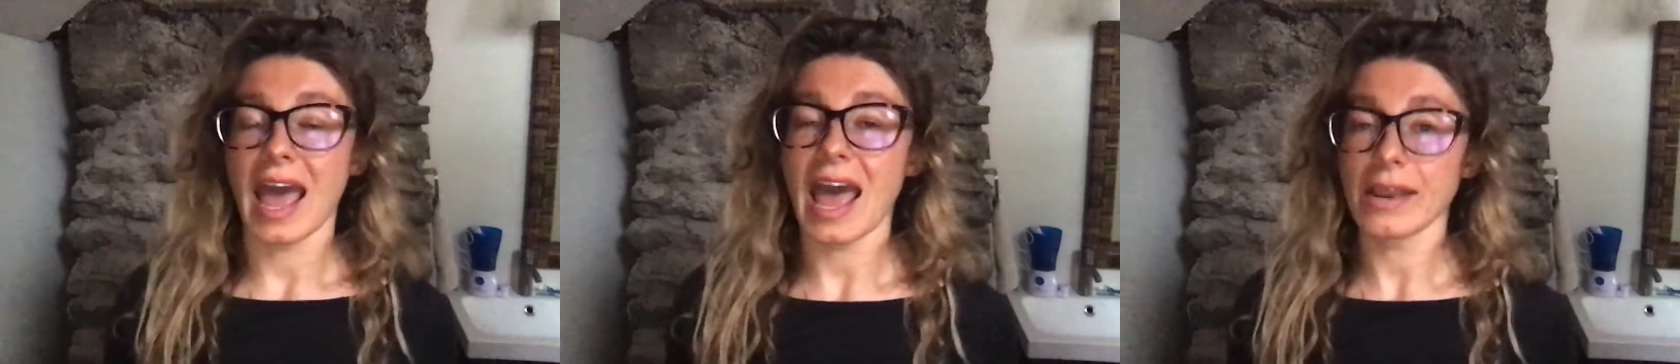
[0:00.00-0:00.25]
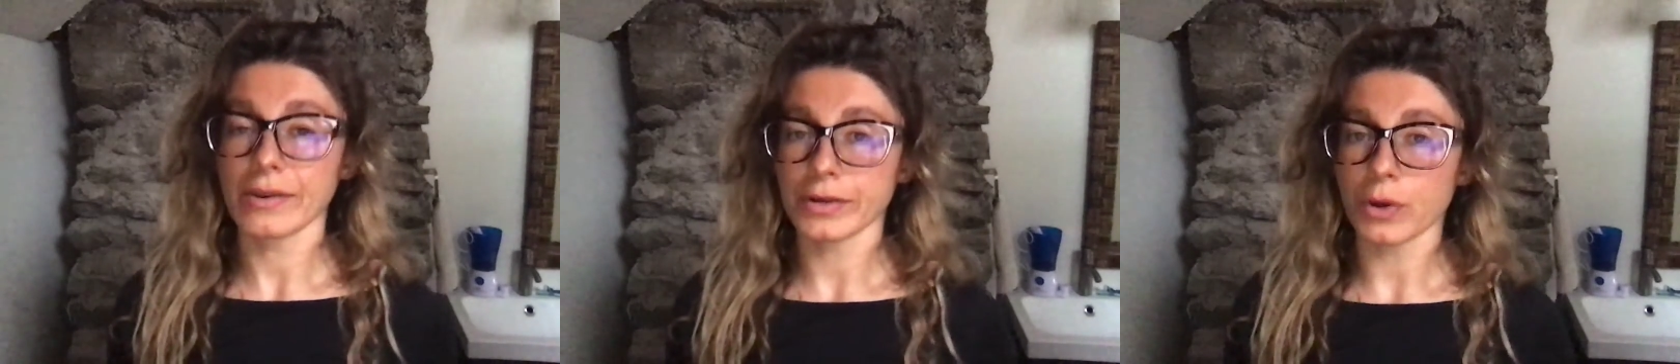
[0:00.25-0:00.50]

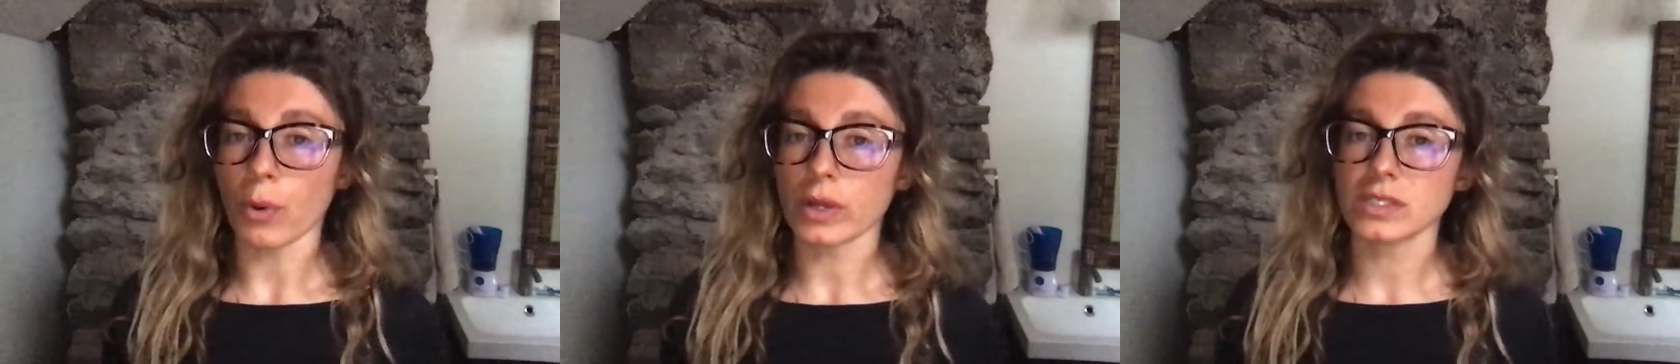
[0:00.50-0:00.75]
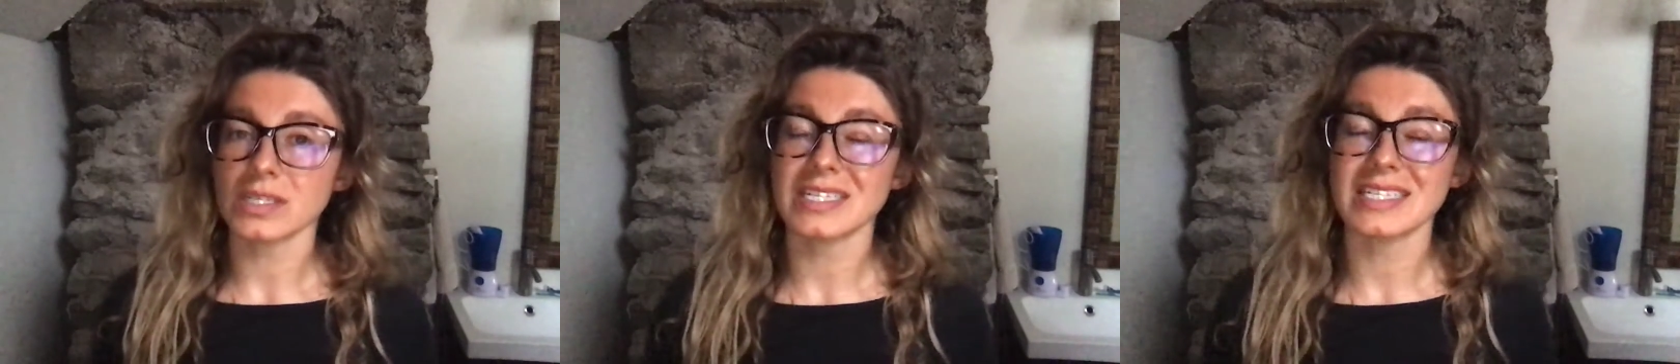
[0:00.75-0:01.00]
And you're
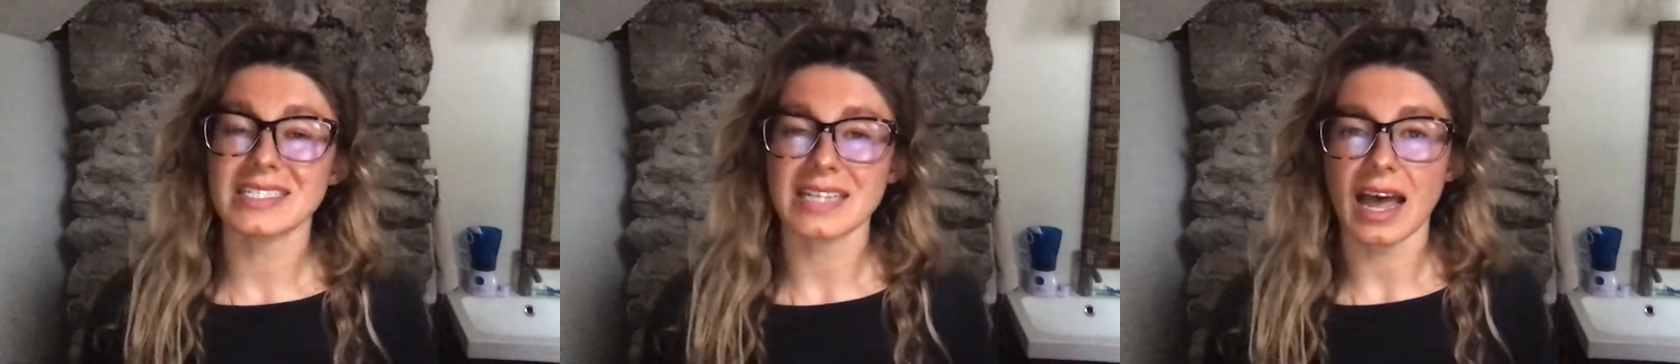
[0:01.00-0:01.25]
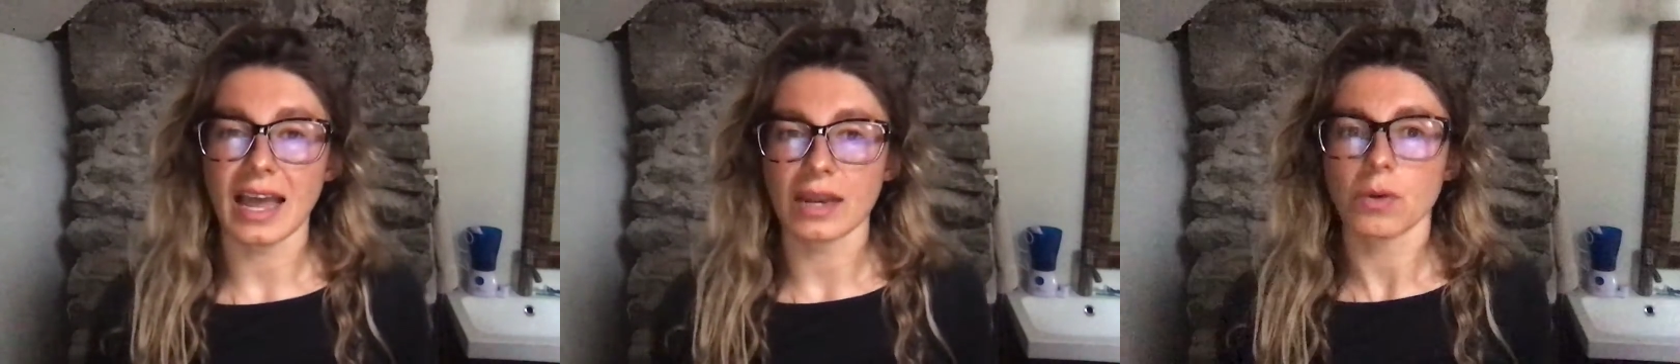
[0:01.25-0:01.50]
going to
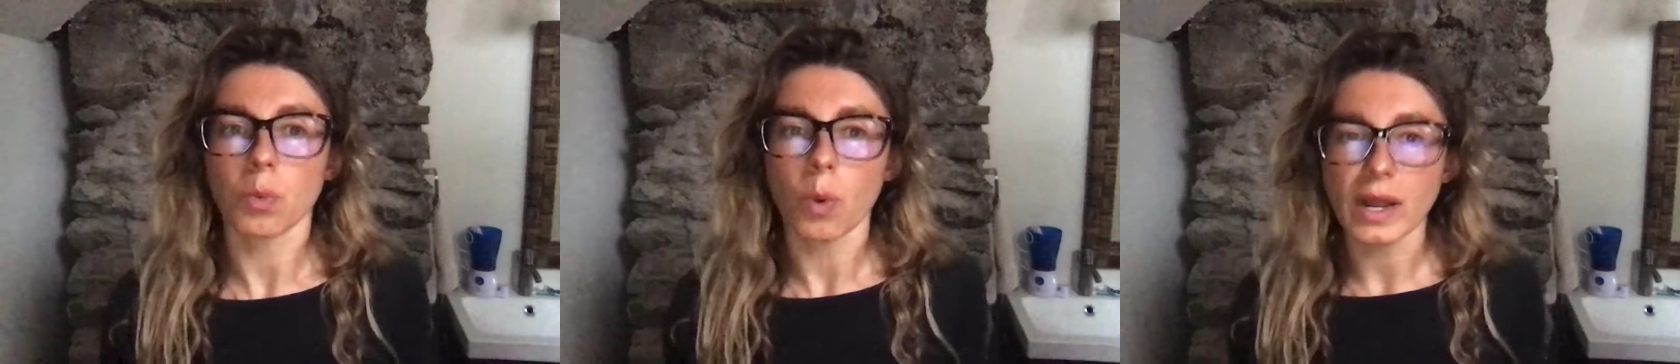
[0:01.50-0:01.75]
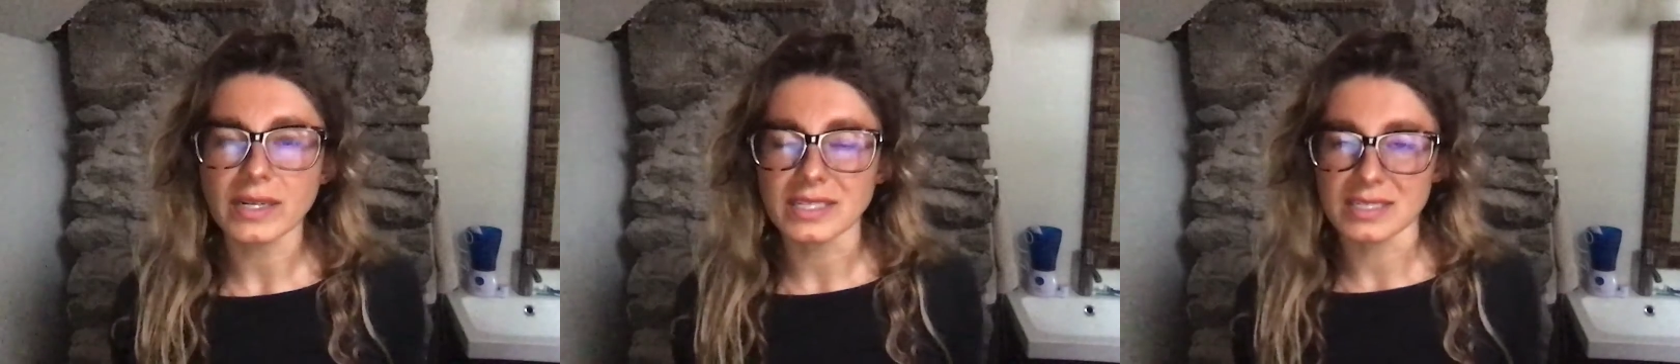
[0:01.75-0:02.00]
design
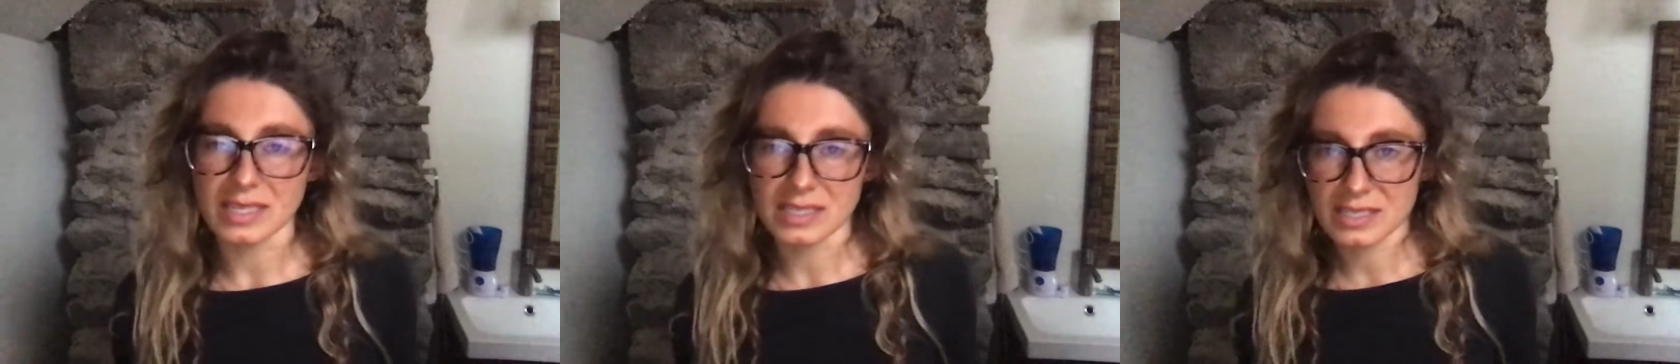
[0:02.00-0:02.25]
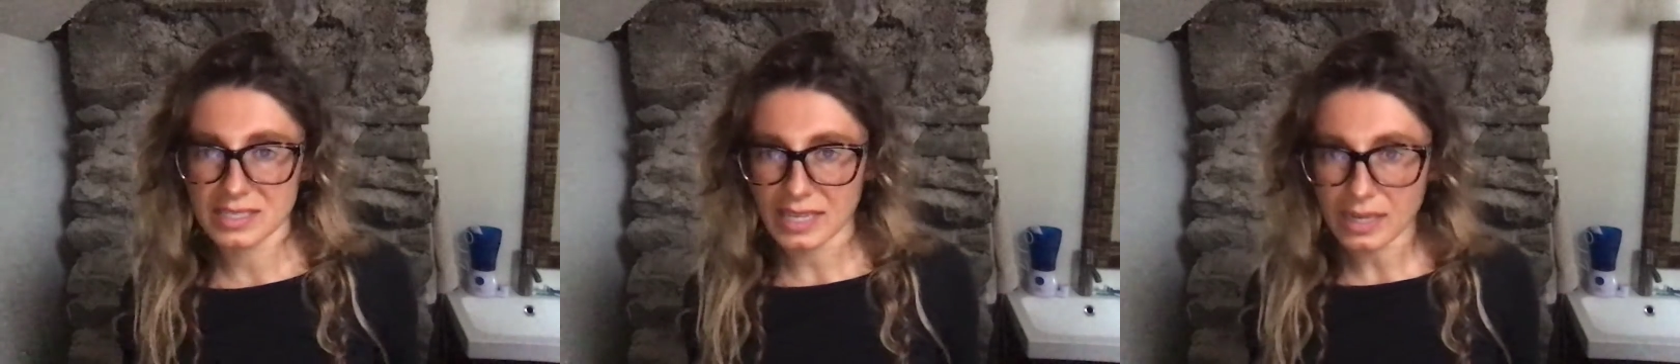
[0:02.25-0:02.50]
what does
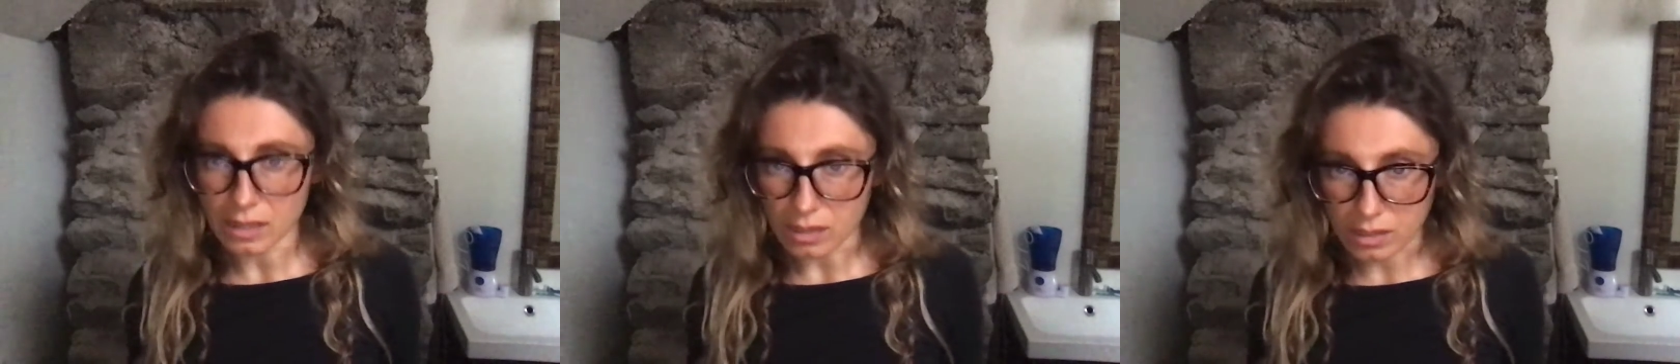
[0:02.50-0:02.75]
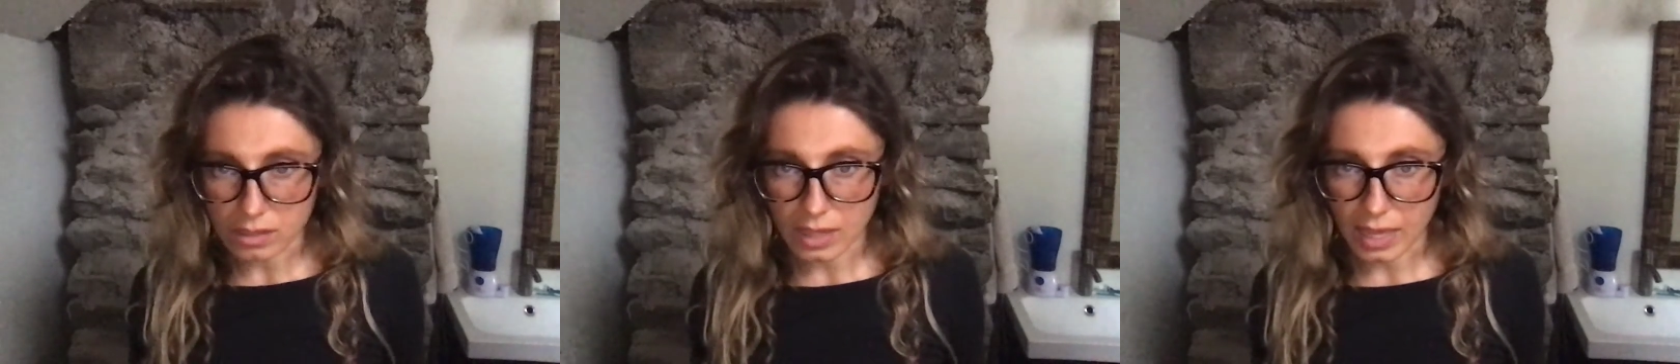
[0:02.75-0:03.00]
its seed
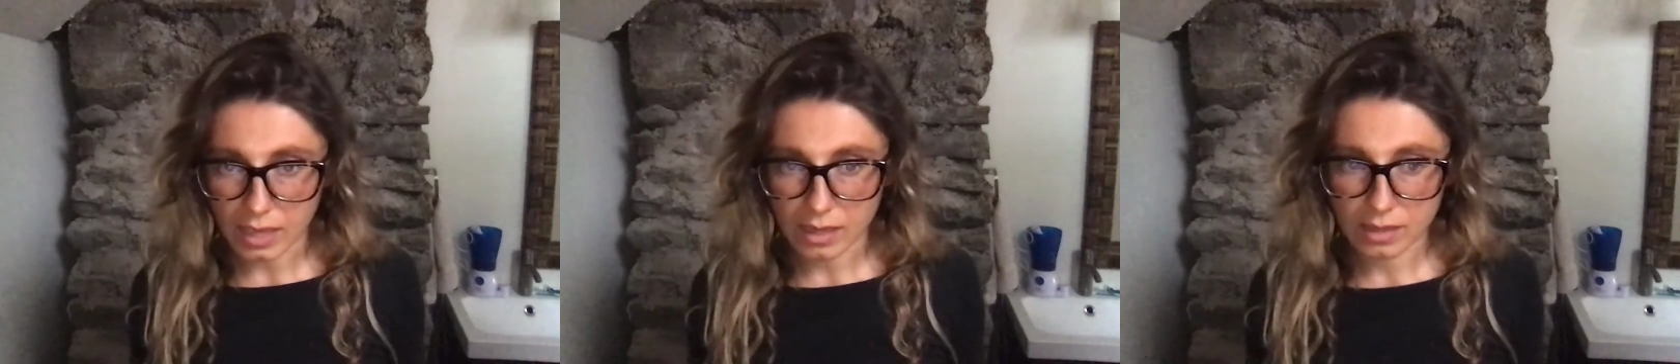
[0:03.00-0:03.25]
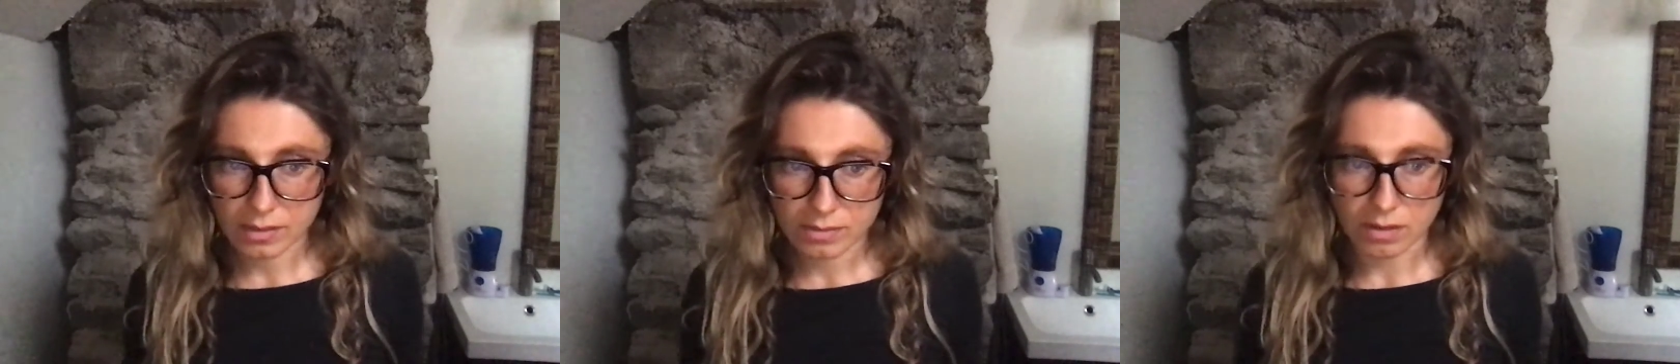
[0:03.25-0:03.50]
look
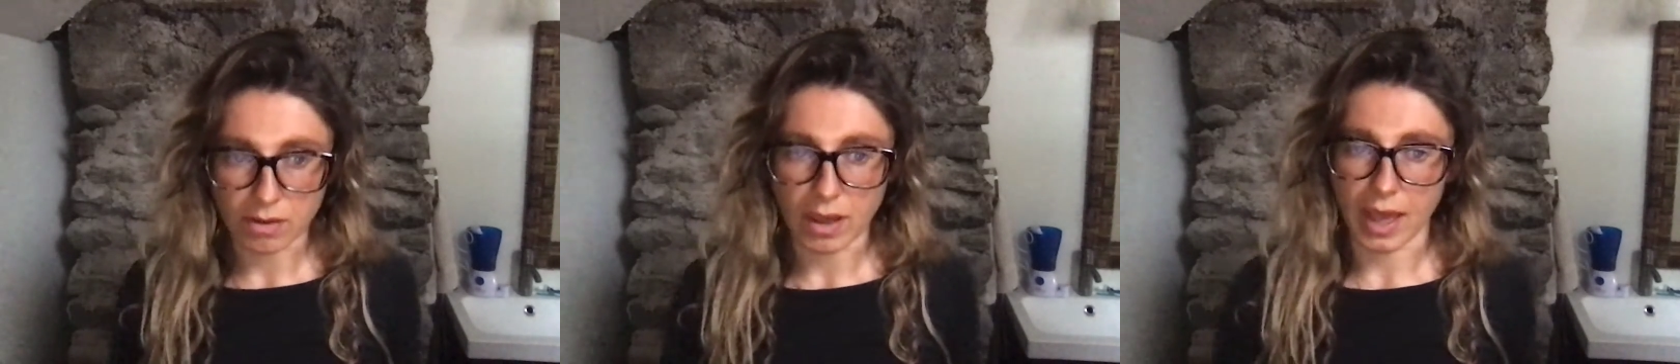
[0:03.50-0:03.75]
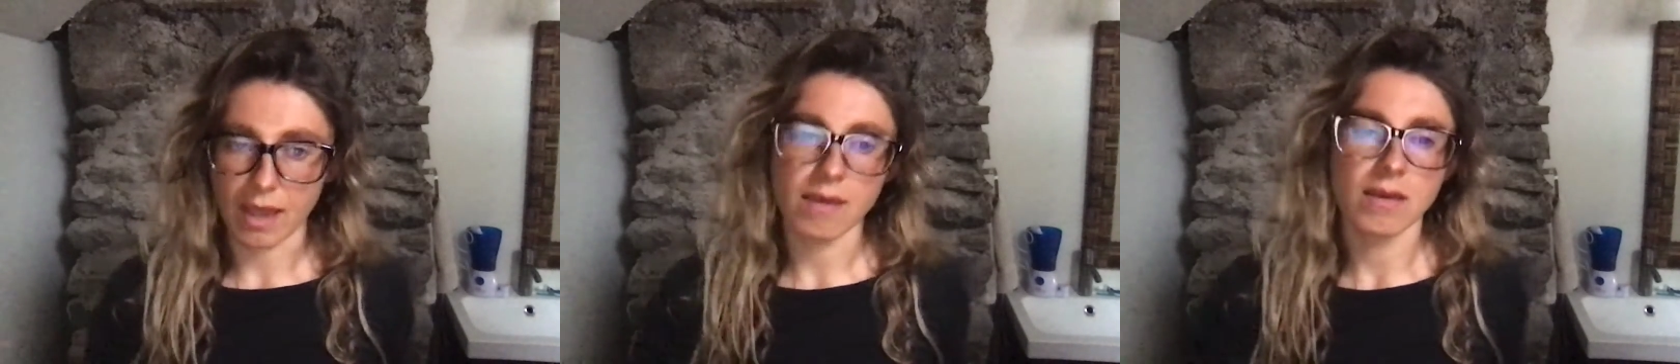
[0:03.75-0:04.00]
like,
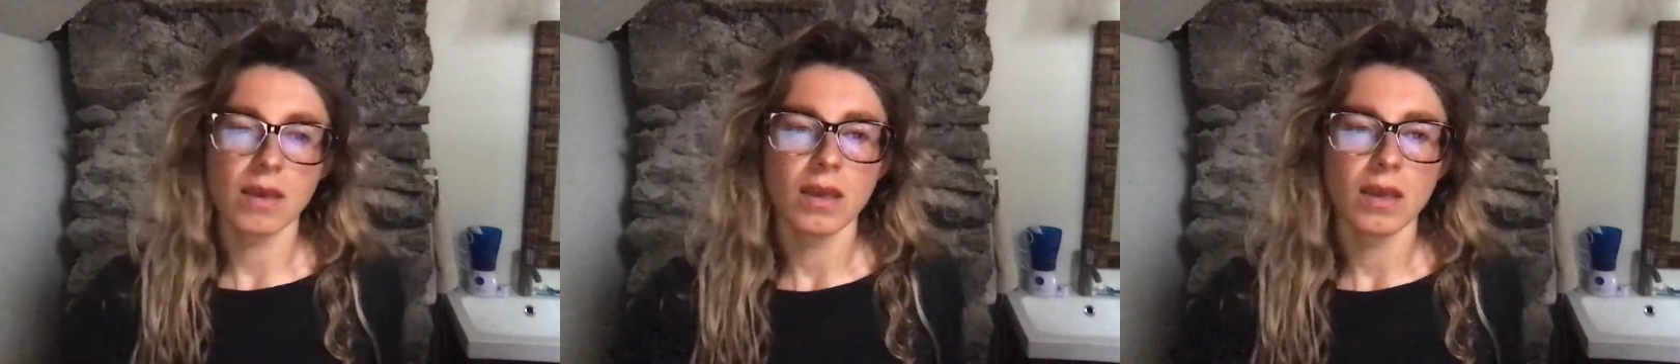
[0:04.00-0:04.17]
okay?